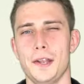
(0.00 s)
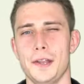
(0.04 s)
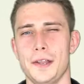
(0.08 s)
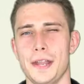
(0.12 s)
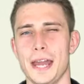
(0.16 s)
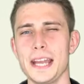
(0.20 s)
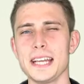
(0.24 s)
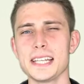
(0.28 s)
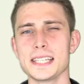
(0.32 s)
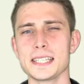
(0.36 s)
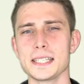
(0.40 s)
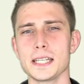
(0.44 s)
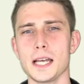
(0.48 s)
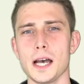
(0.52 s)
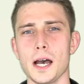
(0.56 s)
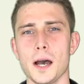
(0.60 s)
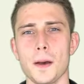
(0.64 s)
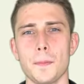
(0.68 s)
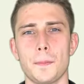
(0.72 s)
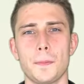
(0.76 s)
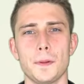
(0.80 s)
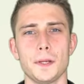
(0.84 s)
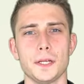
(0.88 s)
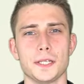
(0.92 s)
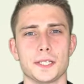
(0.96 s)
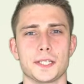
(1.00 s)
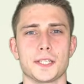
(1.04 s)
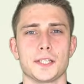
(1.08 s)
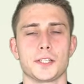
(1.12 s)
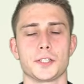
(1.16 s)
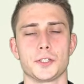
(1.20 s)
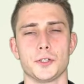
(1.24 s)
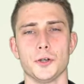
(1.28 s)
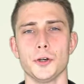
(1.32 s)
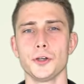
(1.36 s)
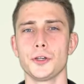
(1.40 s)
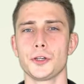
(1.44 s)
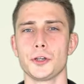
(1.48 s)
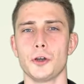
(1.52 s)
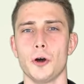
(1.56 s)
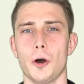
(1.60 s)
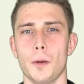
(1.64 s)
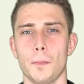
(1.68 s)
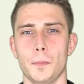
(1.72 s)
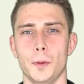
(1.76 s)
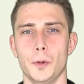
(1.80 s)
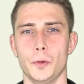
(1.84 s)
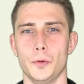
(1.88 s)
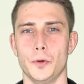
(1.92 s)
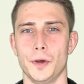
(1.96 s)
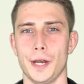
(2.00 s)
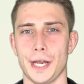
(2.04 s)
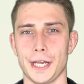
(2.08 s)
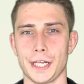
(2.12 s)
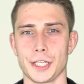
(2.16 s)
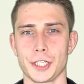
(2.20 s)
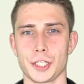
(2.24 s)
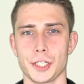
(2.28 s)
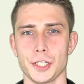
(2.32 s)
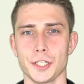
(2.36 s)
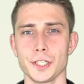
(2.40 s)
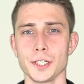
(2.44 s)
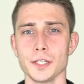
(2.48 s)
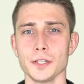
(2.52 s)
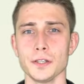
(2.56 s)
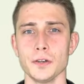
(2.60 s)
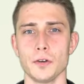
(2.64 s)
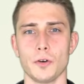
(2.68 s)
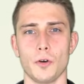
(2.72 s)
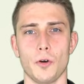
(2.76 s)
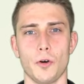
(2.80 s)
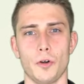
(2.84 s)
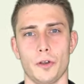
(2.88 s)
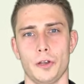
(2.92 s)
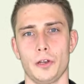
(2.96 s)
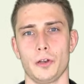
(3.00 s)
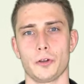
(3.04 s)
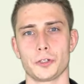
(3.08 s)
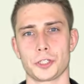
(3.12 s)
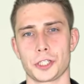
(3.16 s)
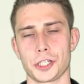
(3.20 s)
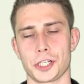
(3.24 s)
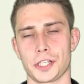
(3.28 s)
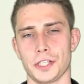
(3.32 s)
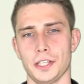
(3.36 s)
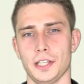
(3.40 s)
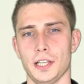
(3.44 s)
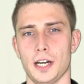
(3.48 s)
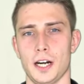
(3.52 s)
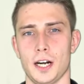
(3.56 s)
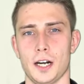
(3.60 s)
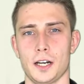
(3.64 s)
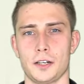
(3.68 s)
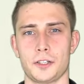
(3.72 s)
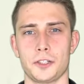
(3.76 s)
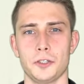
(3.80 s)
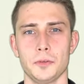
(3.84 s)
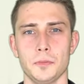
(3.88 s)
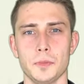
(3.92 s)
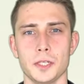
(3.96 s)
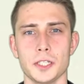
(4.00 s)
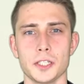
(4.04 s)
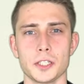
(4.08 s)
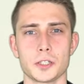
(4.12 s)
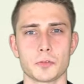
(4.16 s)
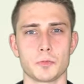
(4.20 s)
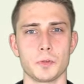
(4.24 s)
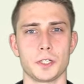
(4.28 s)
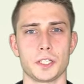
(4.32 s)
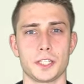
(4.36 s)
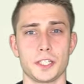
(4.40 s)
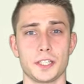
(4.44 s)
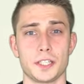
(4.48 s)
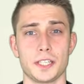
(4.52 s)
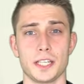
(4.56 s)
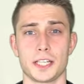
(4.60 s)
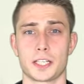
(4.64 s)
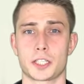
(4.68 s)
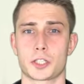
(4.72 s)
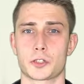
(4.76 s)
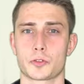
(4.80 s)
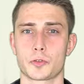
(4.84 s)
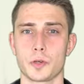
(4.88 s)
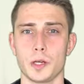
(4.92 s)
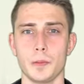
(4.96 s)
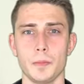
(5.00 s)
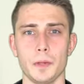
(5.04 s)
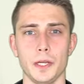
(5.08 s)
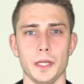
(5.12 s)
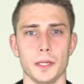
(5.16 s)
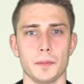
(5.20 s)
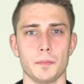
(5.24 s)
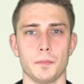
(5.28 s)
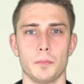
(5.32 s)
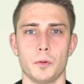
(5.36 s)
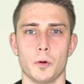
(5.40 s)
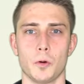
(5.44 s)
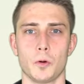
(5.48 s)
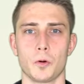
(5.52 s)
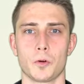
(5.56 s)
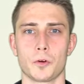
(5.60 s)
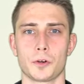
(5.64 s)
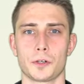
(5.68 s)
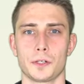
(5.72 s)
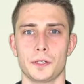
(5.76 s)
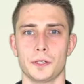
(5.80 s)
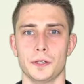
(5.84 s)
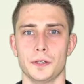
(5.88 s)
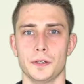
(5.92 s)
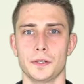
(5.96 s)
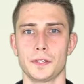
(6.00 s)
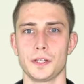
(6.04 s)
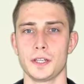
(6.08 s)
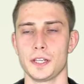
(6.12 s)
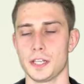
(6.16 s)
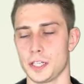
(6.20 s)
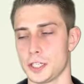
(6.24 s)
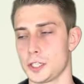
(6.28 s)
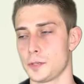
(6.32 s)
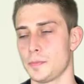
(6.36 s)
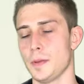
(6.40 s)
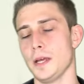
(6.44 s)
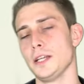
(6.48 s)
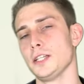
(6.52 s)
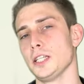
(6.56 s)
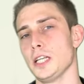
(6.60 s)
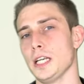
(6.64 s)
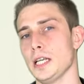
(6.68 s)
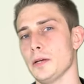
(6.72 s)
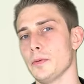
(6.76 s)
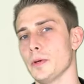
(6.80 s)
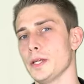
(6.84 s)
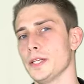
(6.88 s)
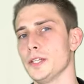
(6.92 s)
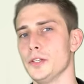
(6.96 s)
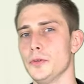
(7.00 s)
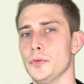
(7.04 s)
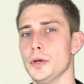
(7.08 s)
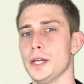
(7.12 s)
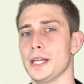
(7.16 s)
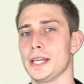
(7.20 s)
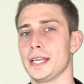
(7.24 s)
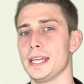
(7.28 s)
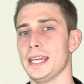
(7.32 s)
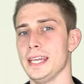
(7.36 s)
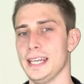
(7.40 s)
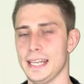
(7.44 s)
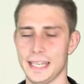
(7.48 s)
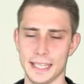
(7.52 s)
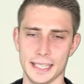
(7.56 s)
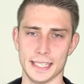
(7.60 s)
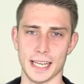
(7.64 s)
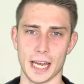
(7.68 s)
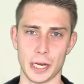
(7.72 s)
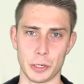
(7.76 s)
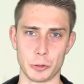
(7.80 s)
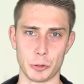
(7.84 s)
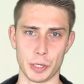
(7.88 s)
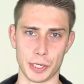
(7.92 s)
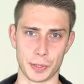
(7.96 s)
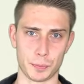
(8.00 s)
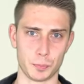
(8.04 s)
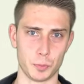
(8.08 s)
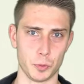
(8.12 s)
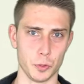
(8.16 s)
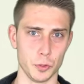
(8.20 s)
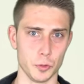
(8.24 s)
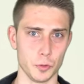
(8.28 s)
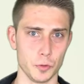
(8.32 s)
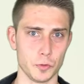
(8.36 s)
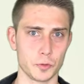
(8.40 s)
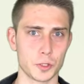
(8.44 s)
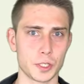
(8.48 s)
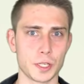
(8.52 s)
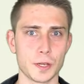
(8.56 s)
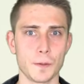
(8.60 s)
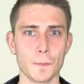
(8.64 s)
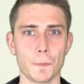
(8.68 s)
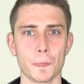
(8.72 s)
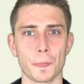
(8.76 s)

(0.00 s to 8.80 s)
Next up is a certain operation on logical arguments which is extremely important, especially when doing indirect proofs.